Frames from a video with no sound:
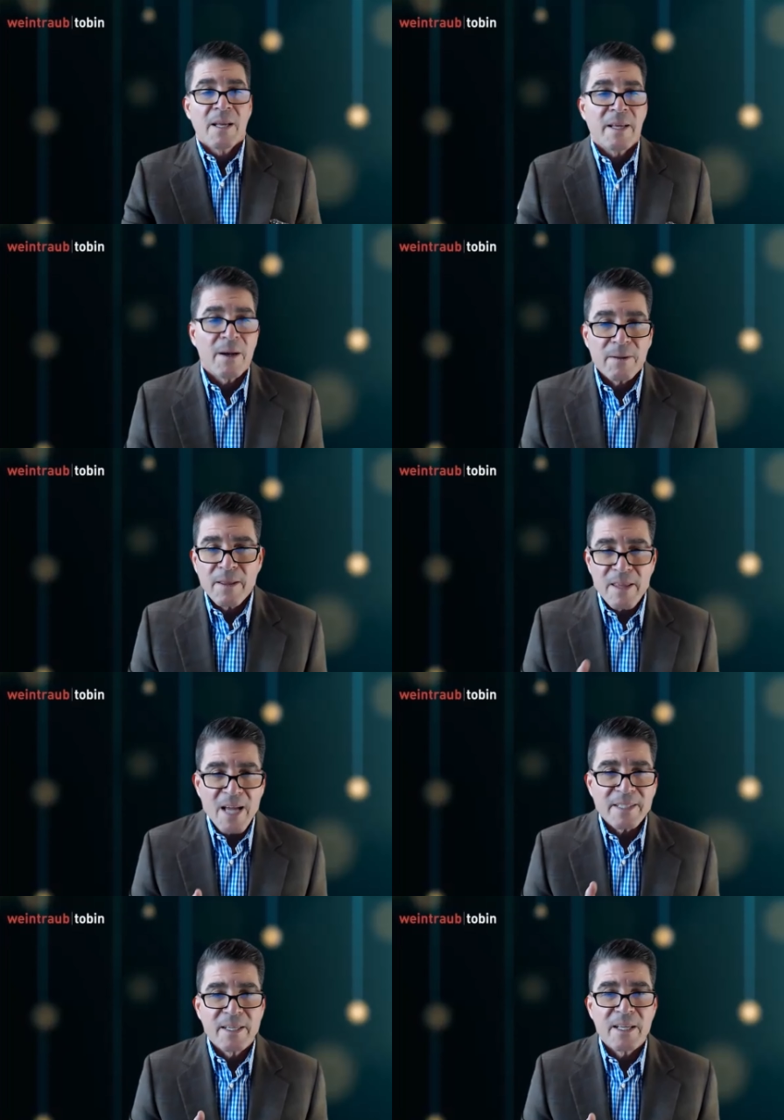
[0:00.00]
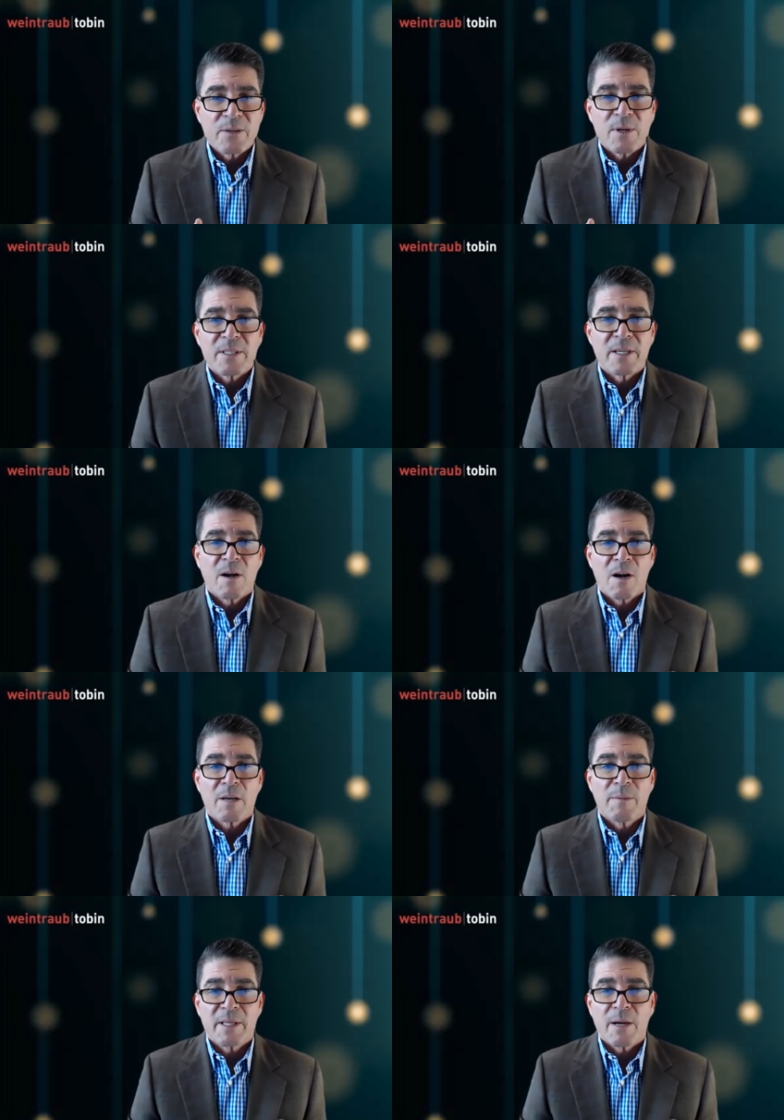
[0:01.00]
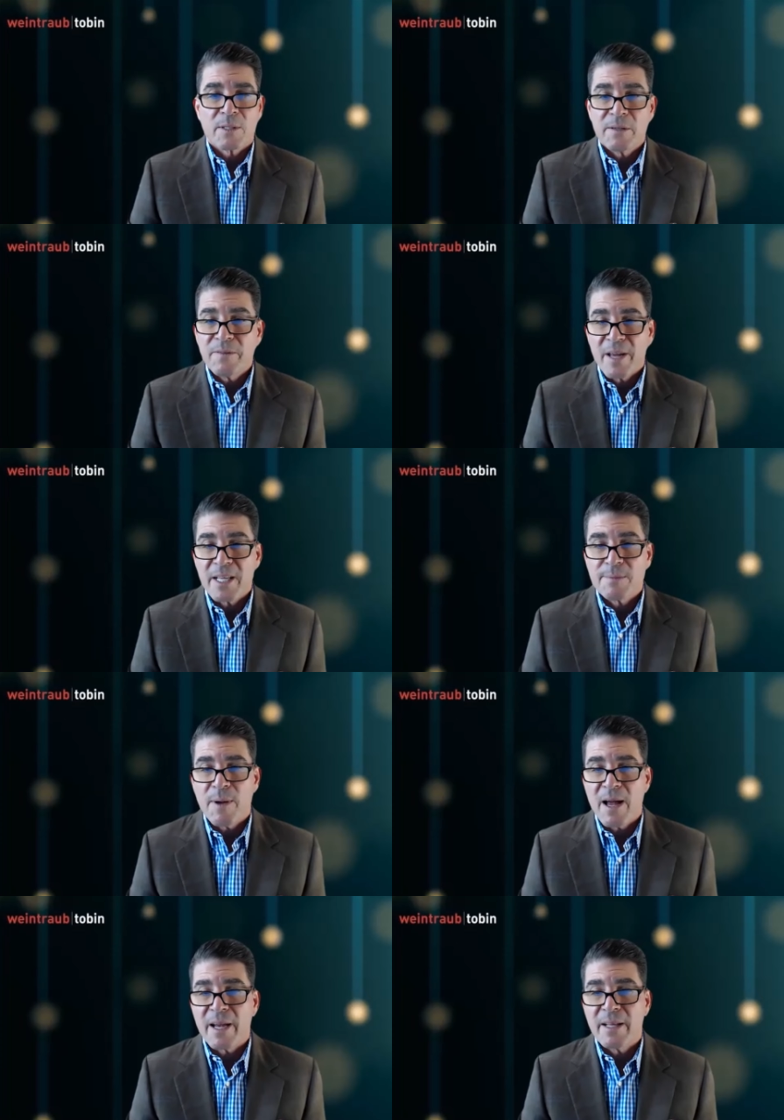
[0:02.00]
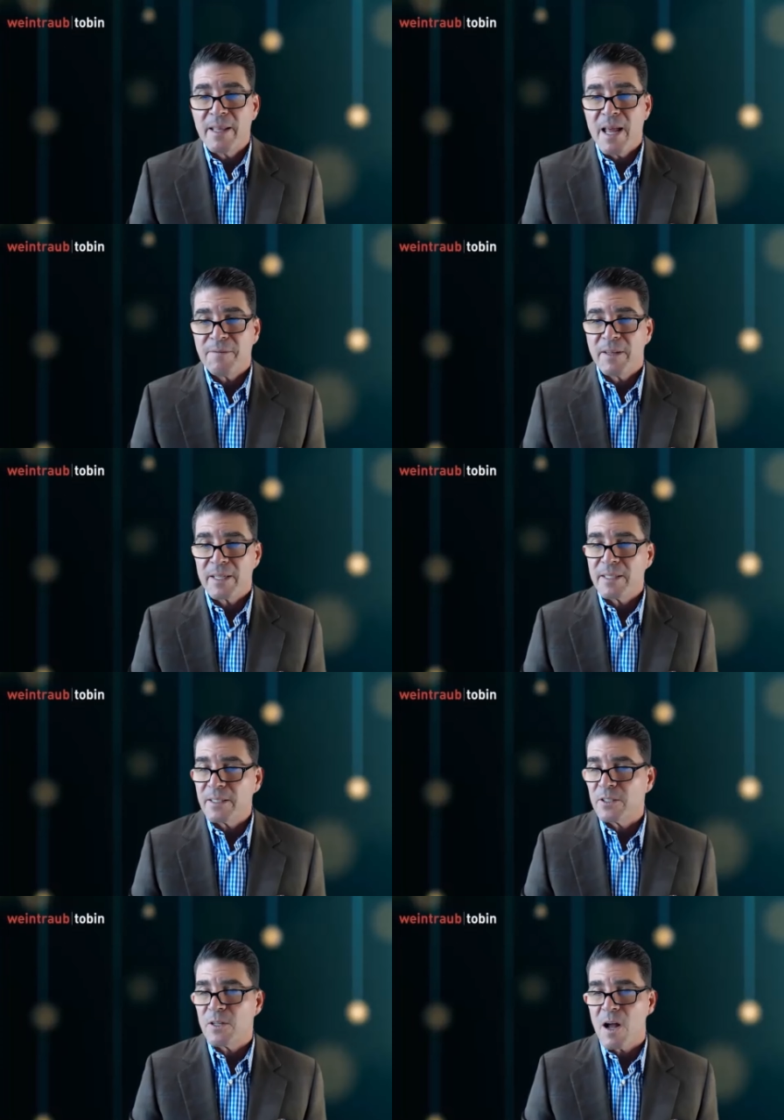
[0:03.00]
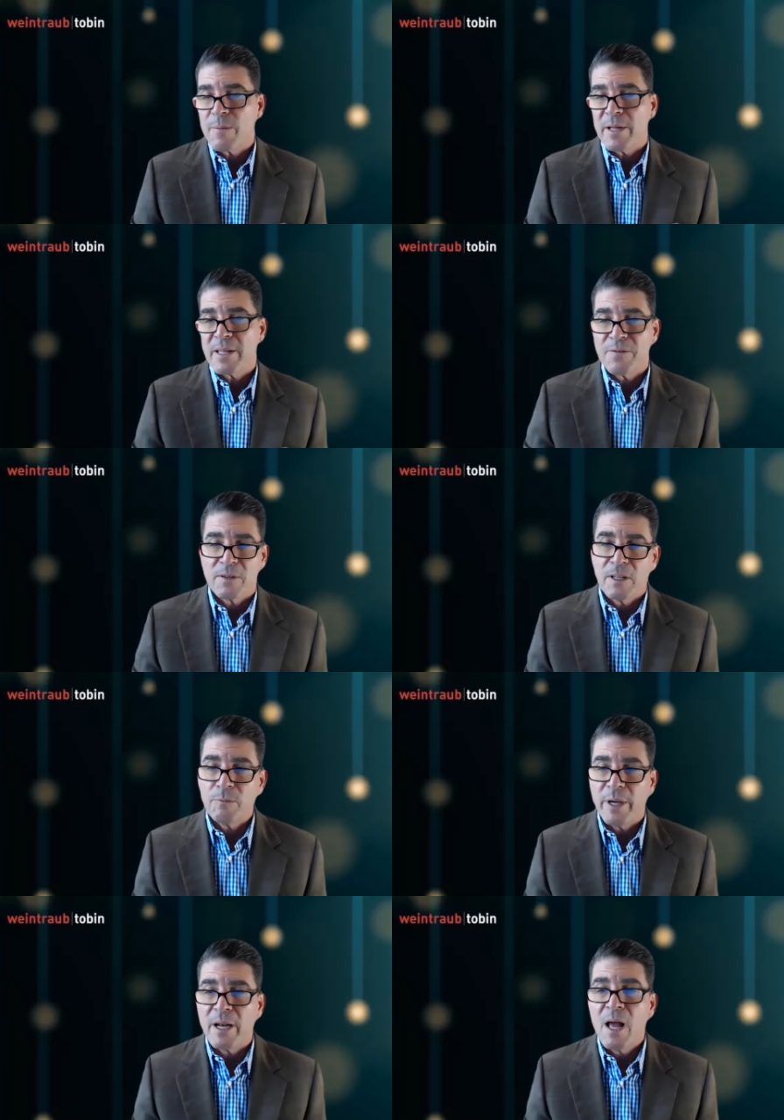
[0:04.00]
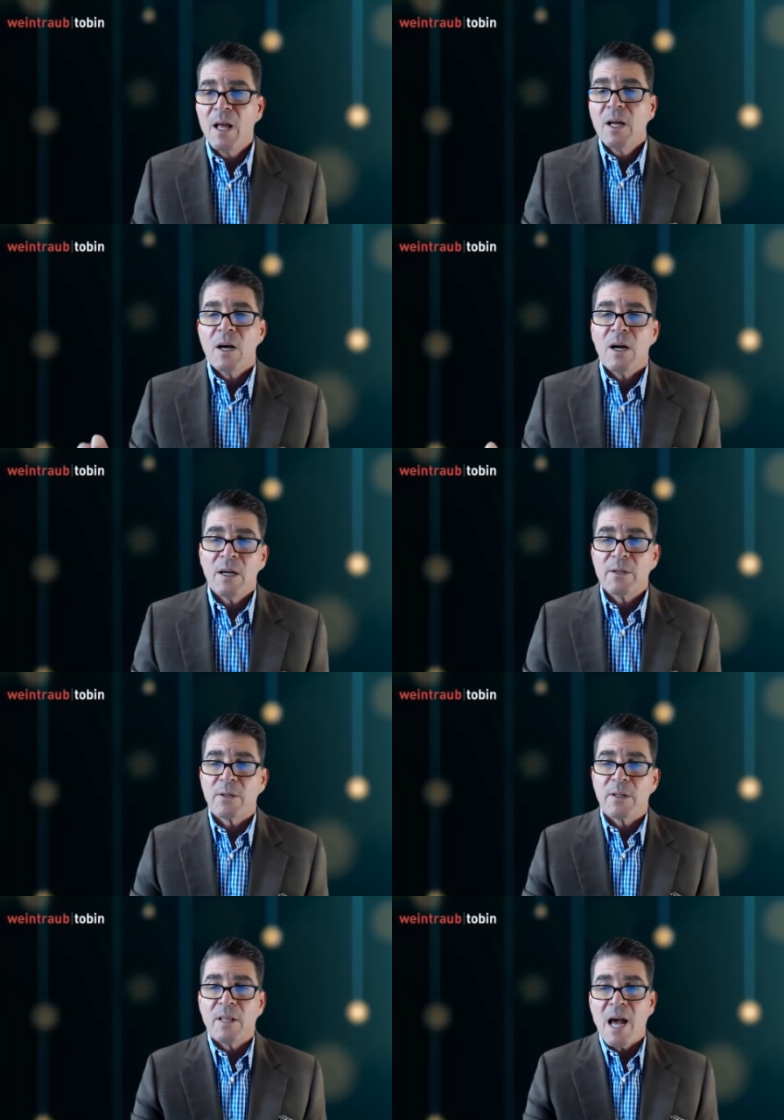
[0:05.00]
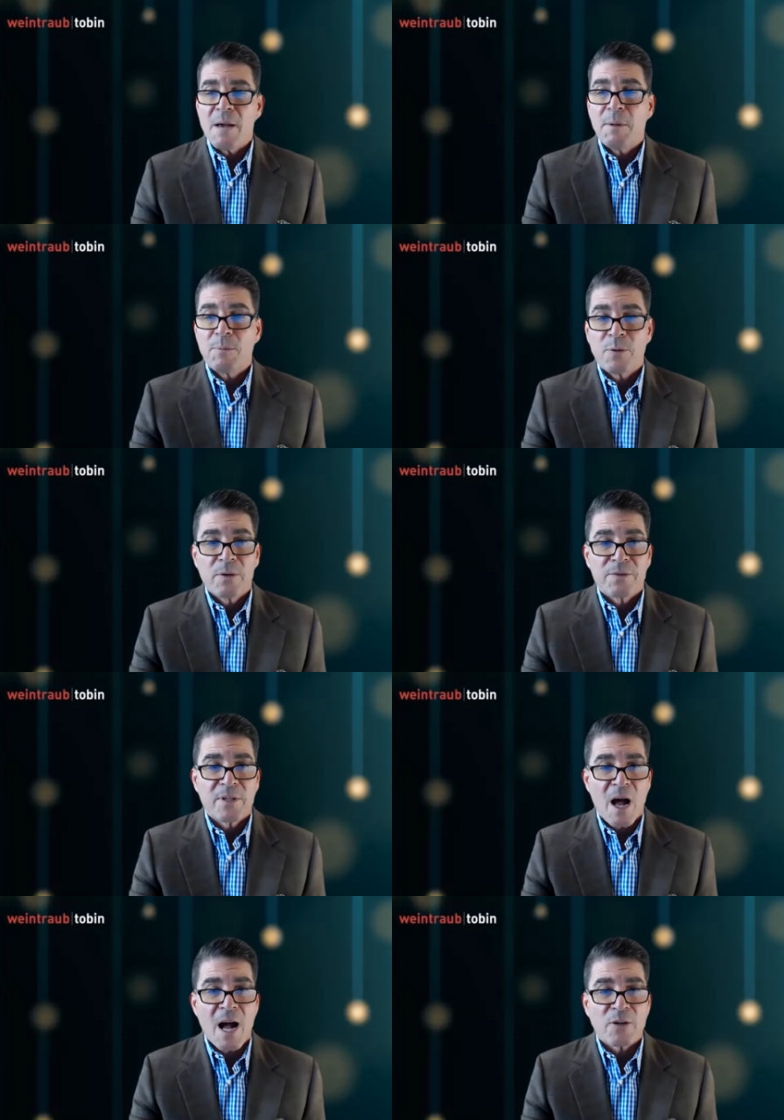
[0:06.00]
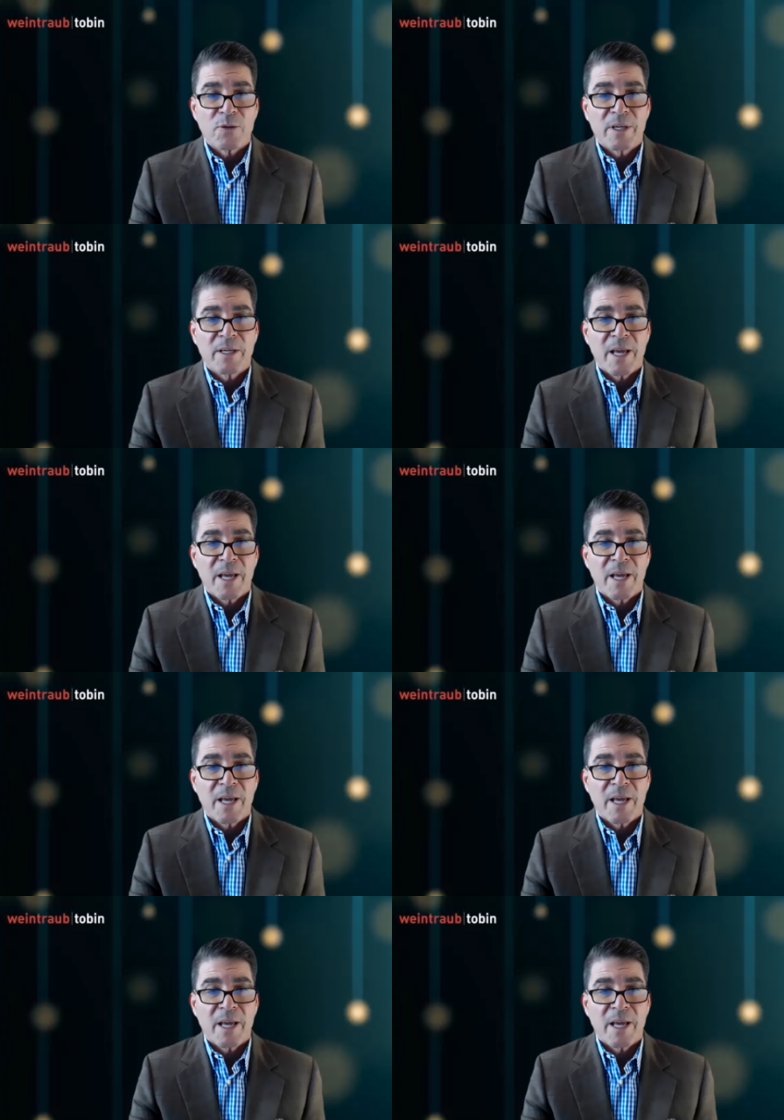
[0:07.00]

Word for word: Now, that's an interesting argument that was advanced by Netflix. Let's just talk about that for a little bit. Under the libel proof doctrine,